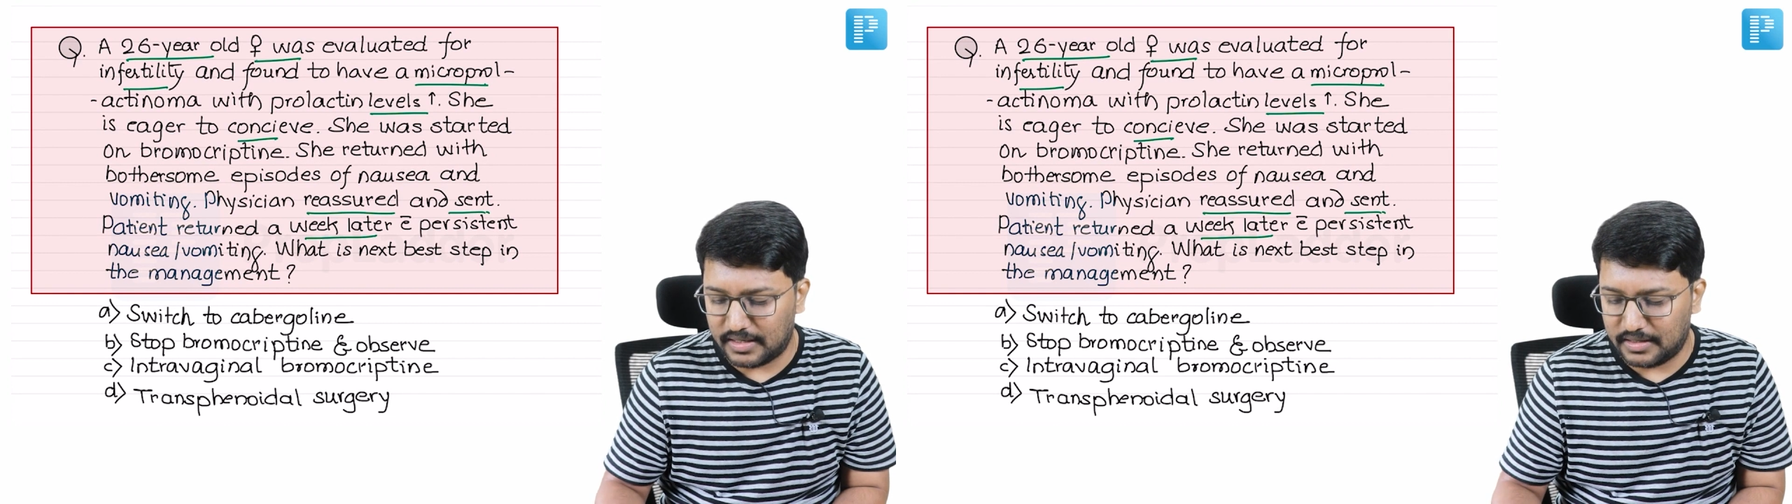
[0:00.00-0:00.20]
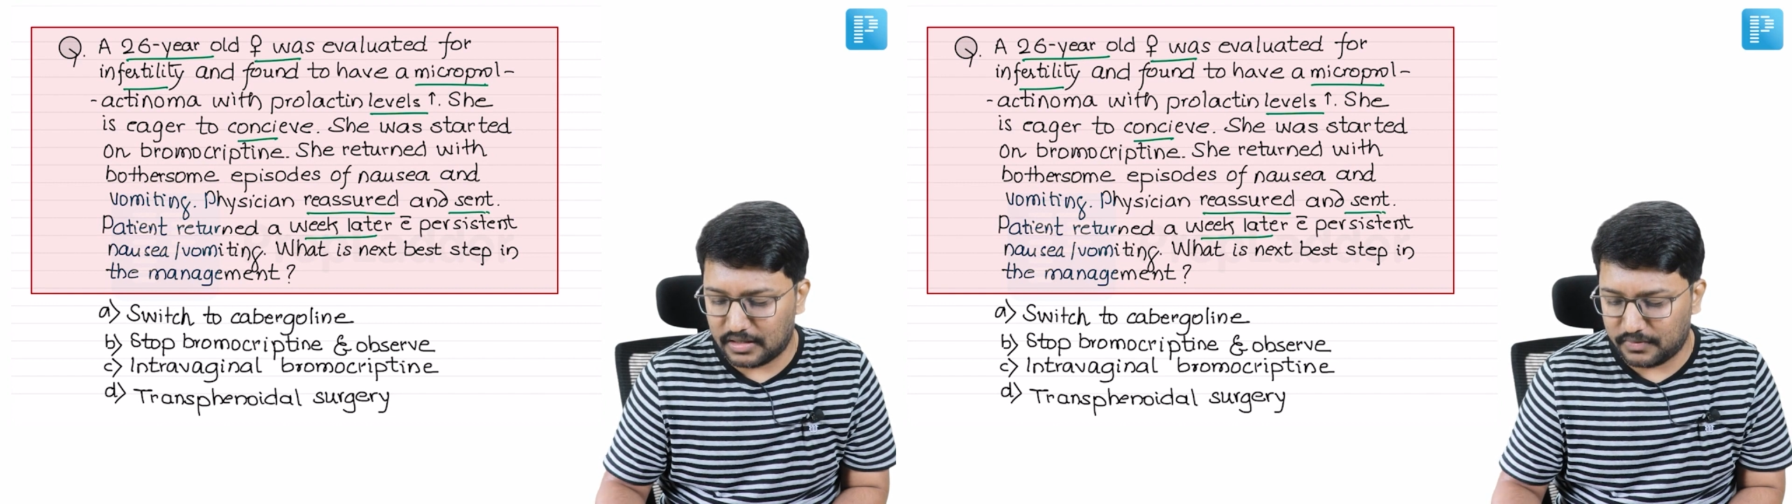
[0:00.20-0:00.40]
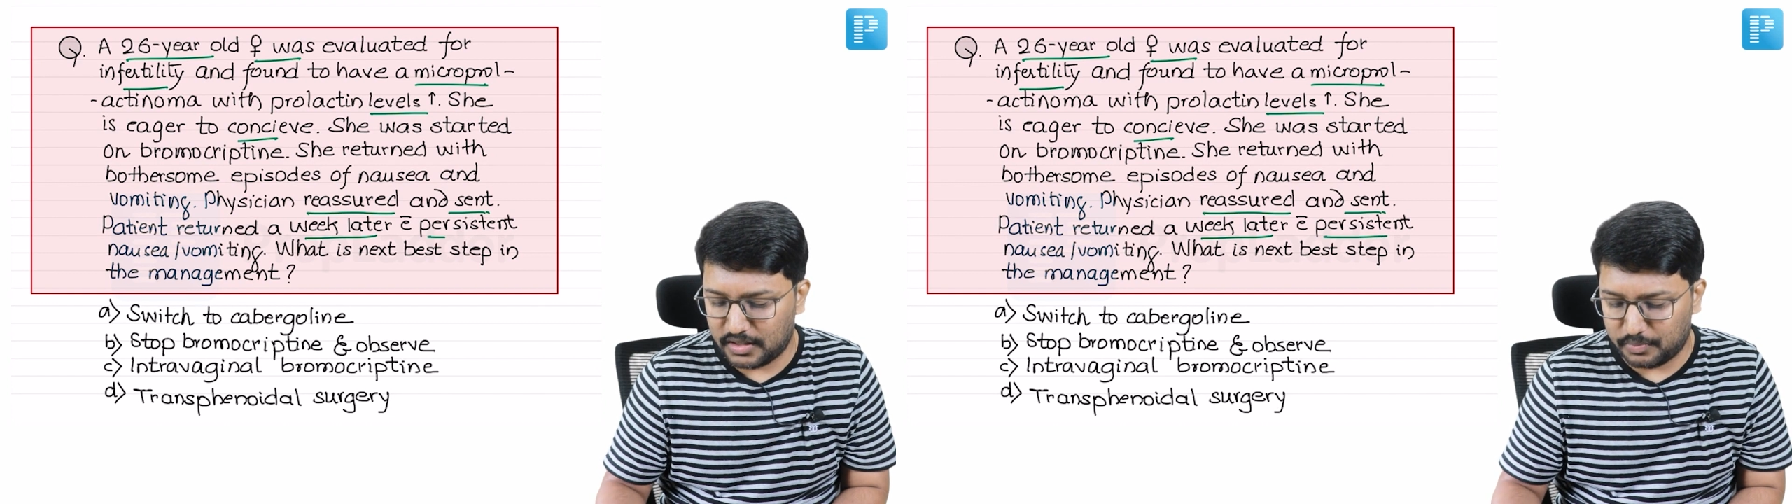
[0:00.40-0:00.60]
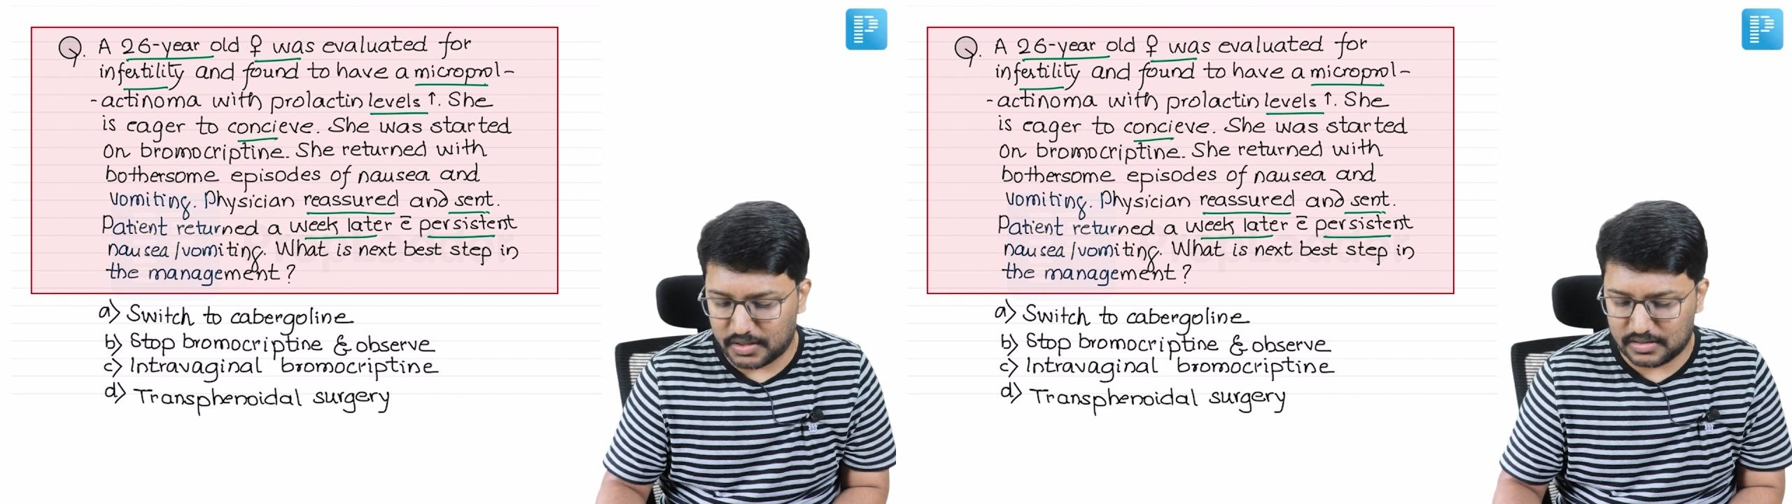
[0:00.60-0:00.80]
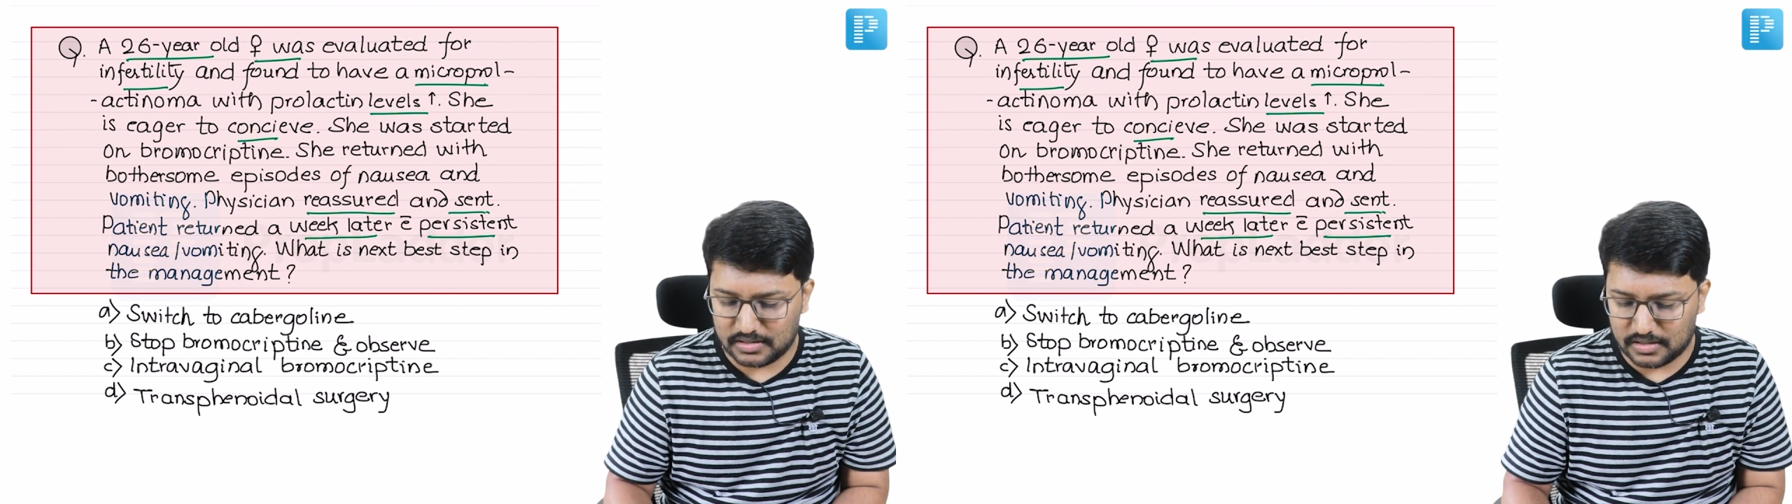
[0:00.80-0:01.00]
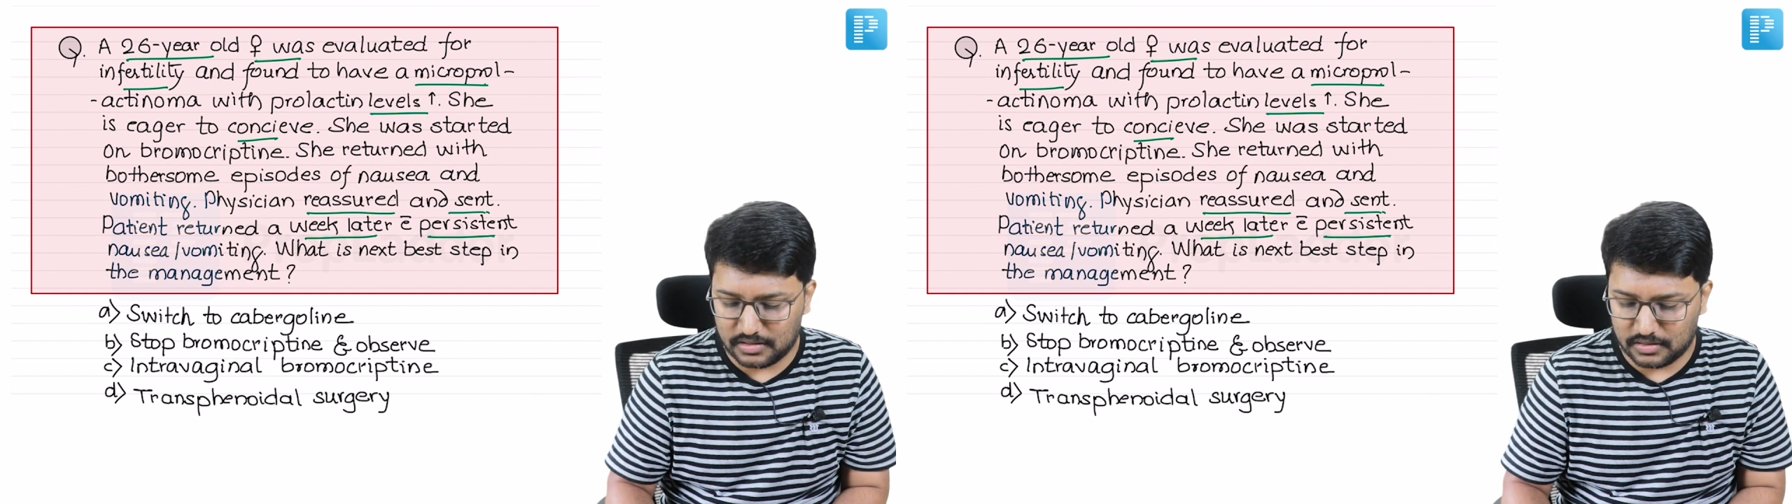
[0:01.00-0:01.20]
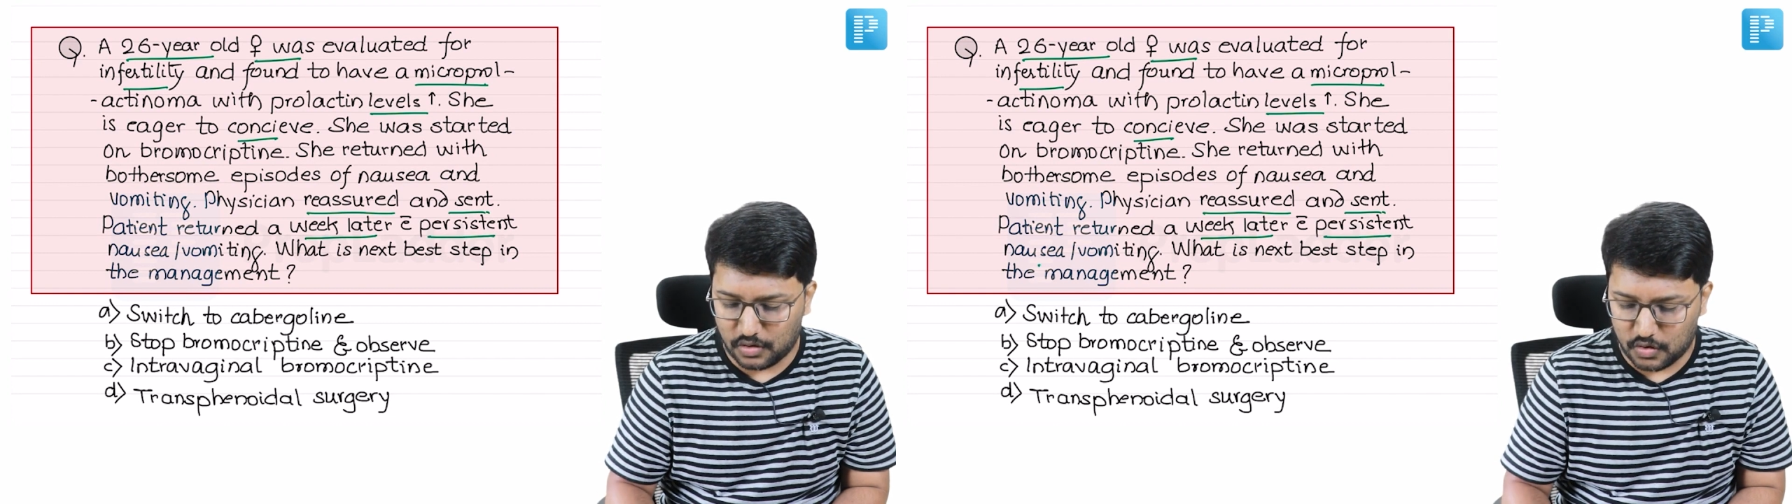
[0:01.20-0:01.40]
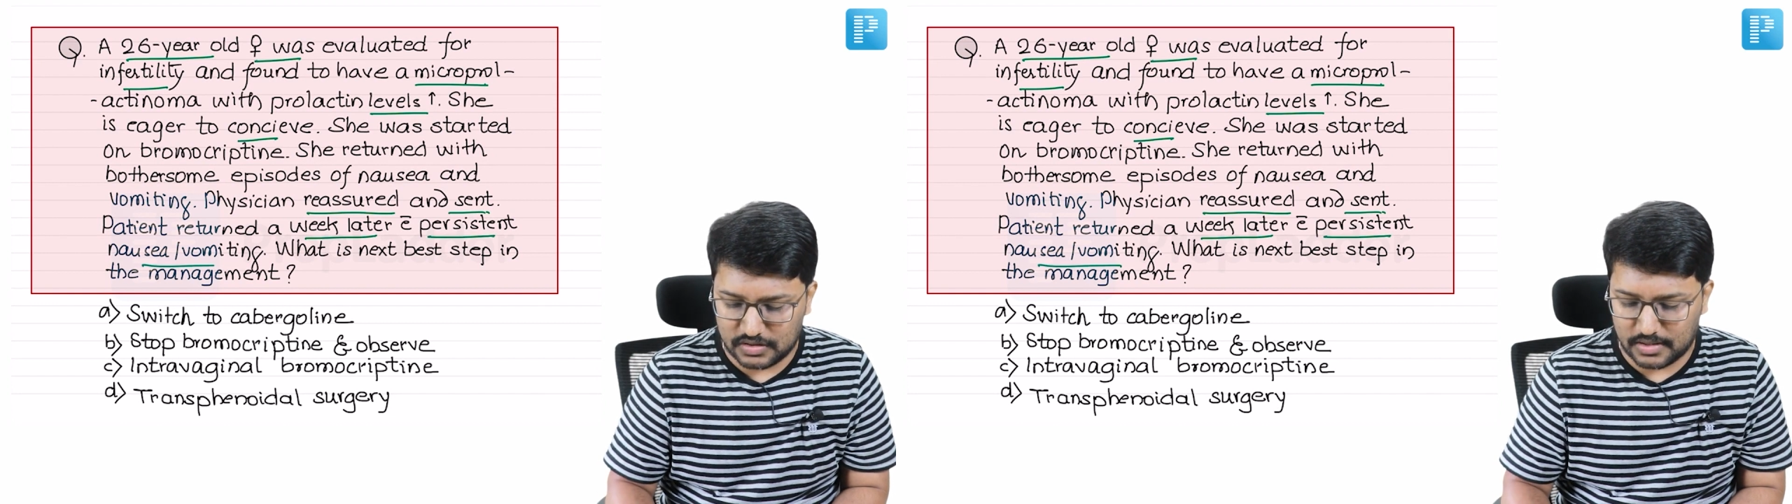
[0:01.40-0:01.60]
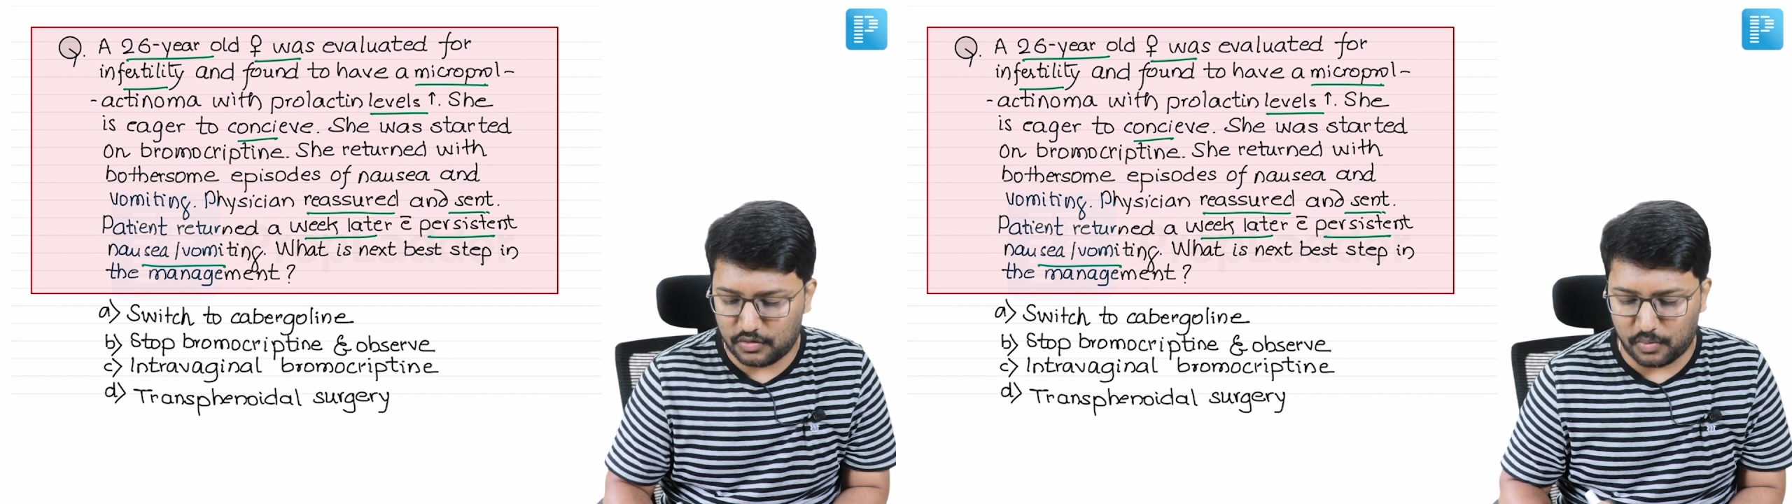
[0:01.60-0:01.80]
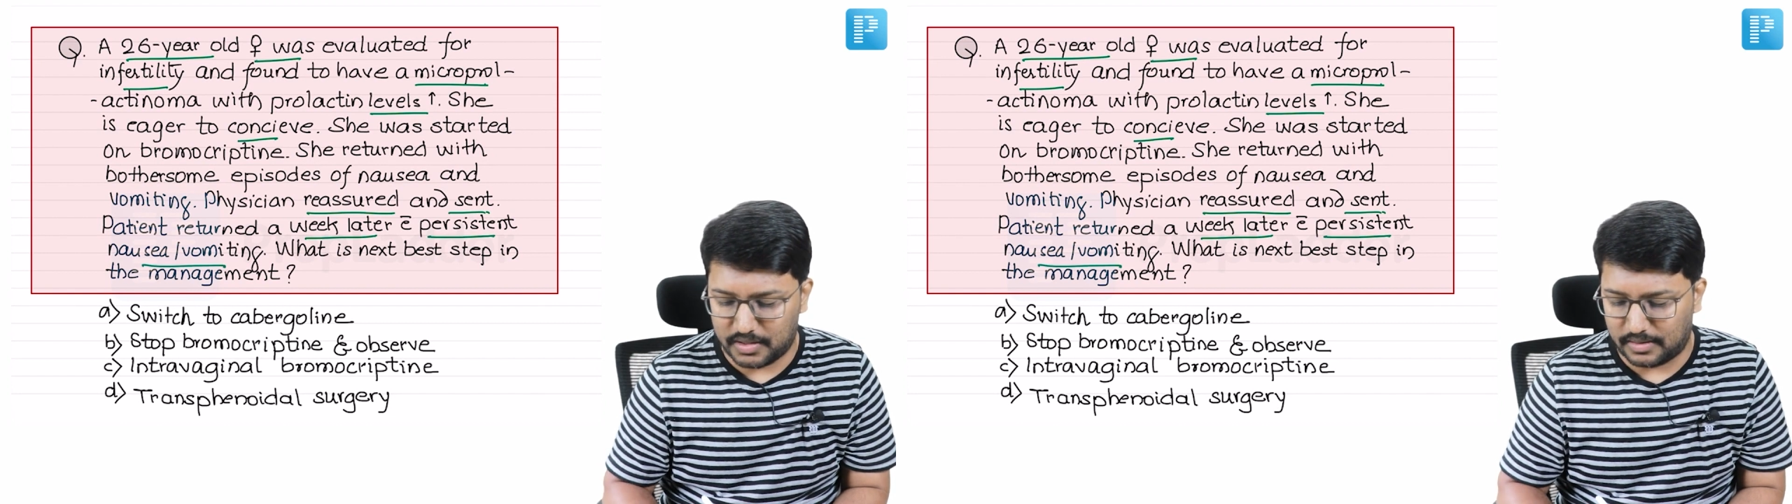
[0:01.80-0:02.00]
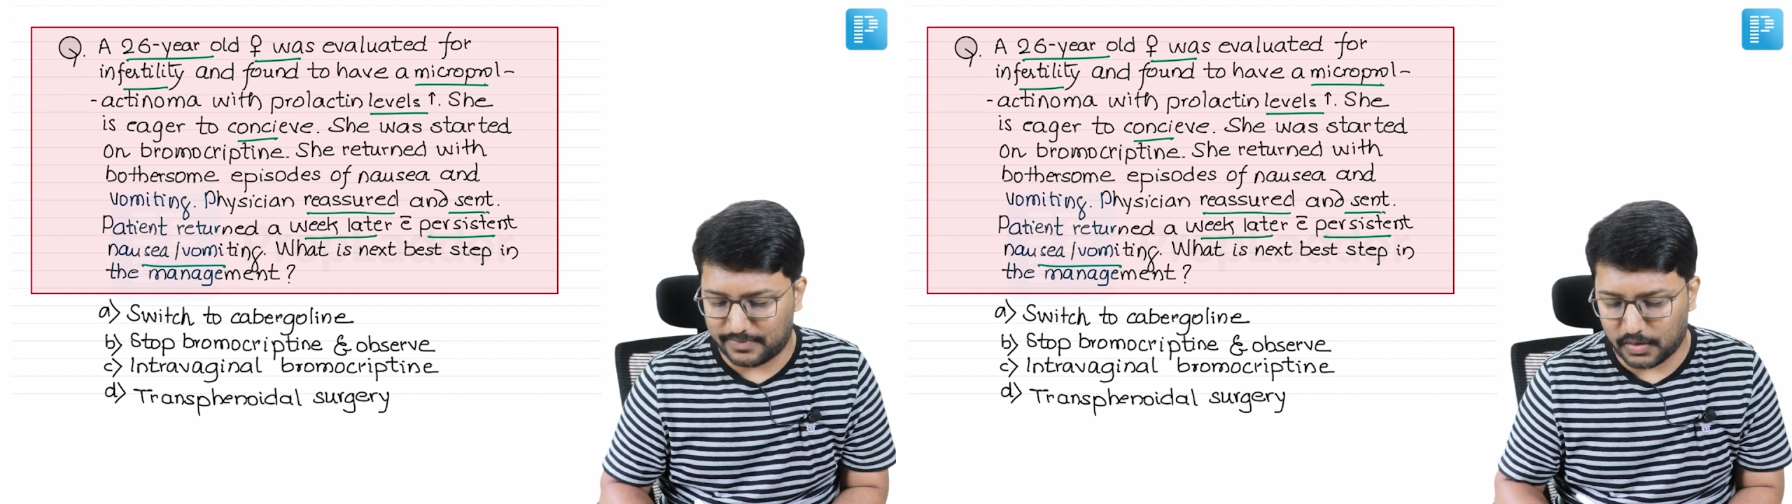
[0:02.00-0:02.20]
later with persistent nausea and vomiting.